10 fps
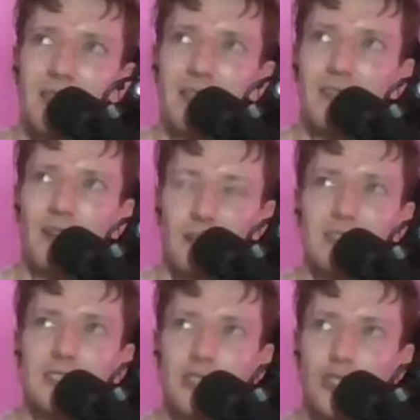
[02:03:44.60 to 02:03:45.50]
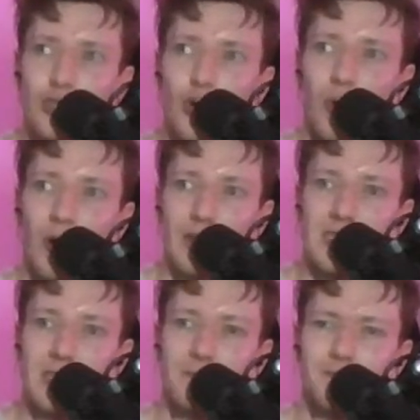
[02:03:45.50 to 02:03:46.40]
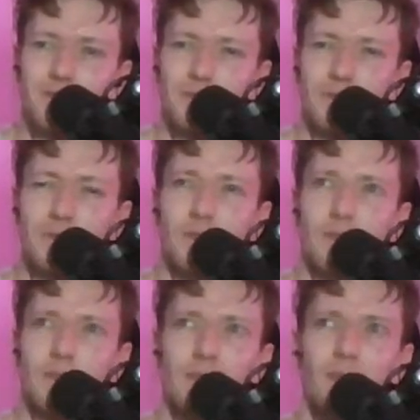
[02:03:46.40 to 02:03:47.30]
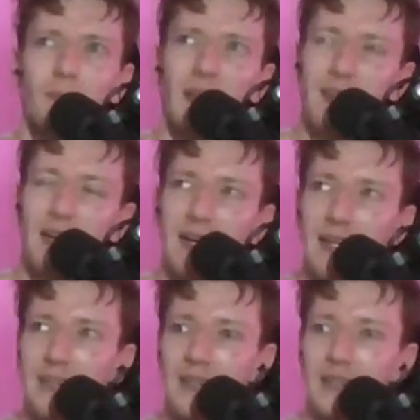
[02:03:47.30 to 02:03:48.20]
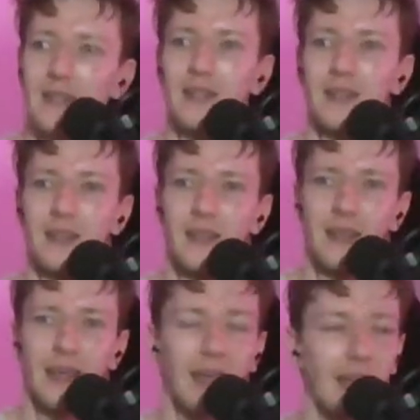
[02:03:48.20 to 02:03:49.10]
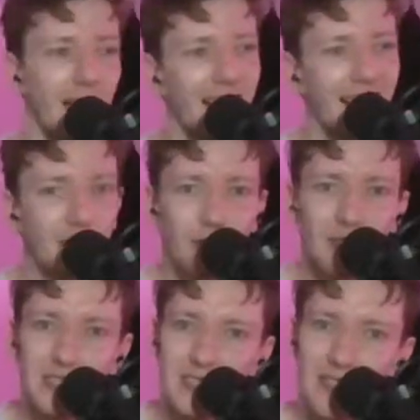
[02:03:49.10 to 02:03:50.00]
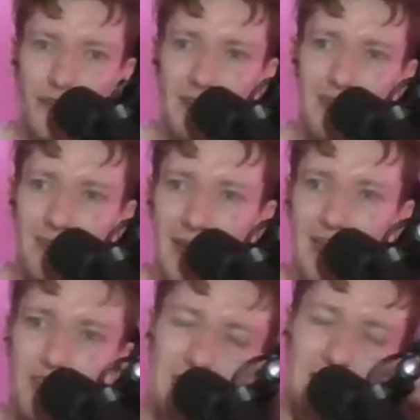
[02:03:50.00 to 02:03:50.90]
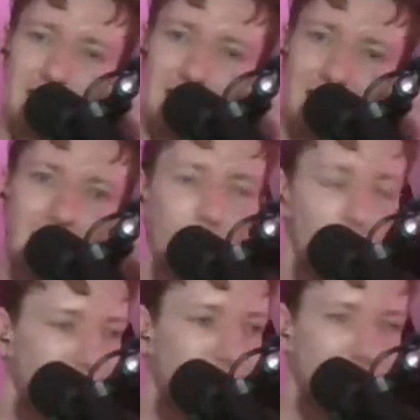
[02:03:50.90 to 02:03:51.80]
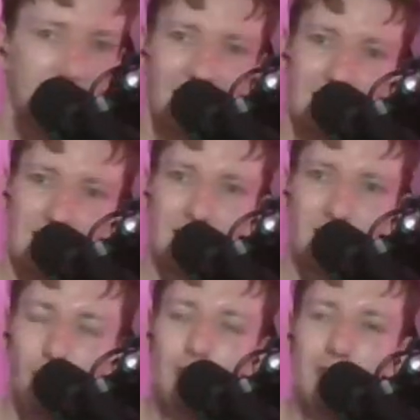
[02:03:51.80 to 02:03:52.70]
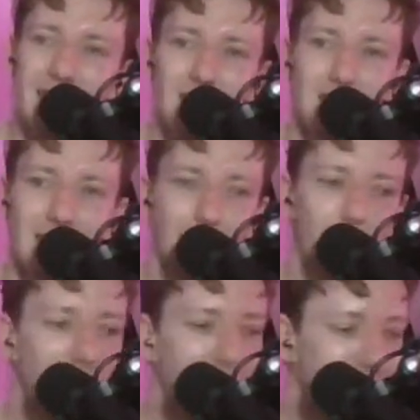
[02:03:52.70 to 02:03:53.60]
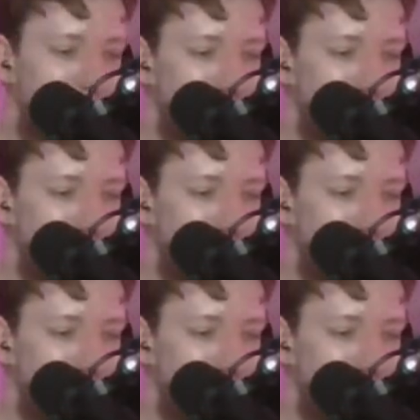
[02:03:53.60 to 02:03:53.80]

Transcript: or at least the show was, in that it had all these different dimensions that didn't quite land, and these contradictory impacts, and